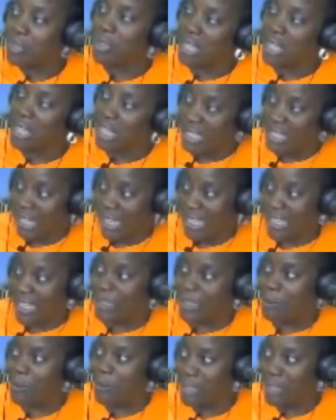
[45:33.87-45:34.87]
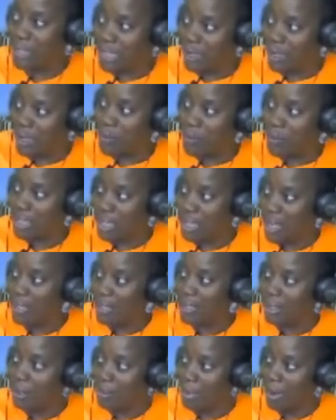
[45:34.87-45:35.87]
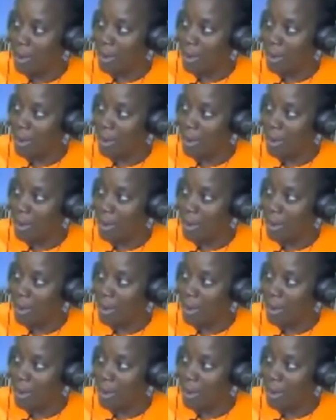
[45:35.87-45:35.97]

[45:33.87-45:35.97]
you gain that experience that we were talking about.